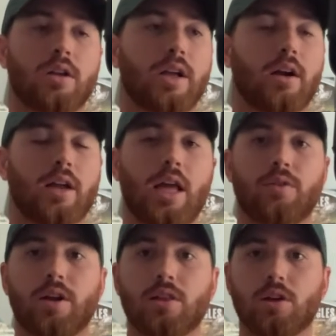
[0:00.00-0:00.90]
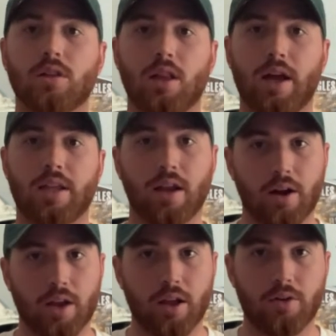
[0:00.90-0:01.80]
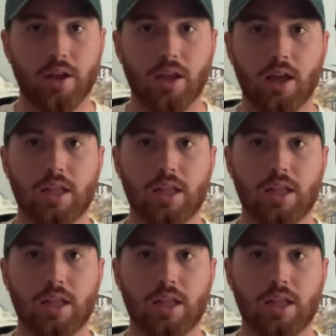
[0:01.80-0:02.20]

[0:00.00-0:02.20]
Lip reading: Derrick Henry looked like Derrick Henry again.